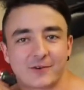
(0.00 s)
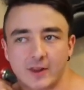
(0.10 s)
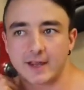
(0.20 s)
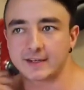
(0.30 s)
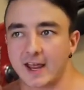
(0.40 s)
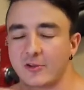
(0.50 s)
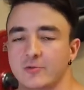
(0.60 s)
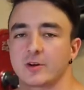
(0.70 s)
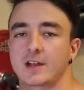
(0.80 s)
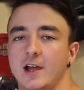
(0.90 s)
for like next
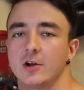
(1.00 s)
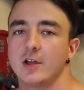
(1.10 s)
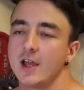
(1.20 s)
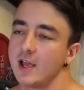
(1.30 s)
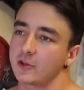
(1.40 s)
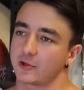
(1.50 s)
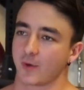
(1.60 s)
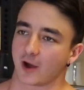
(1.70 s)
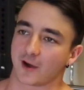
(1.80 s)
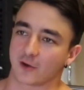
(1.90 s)
workout.
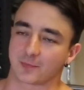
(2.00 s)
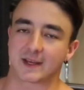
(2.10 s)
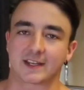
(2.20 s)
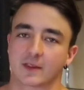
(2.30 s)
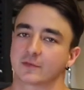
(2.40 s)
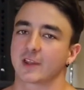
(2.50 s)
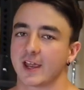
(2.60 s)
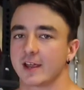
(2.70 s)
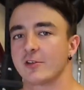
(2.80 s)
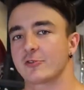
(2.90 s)
Tomorrow, big deadlift
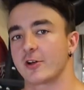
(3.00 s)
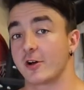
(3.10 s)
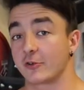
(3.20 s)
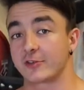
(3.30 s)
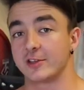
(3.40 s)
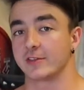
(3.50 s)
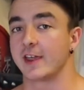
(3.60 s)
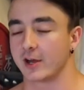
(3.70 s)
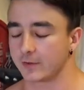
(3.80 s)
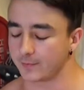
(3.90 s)
day, so I'll see you
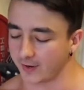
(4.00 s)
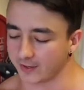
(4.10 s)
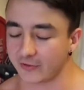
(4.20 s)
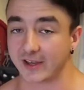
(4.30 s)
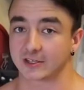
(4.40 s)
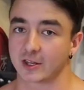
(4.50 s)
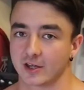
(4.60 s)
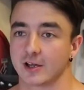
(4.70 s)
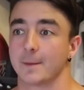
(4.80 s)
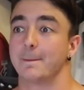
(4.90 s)
there. But let's get to
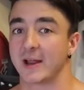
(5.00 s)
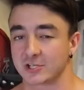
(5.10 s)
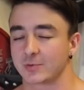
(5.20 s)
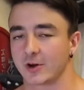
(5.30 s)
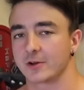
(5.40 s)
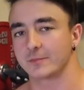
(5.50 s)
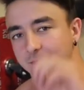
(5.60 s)
the bench part.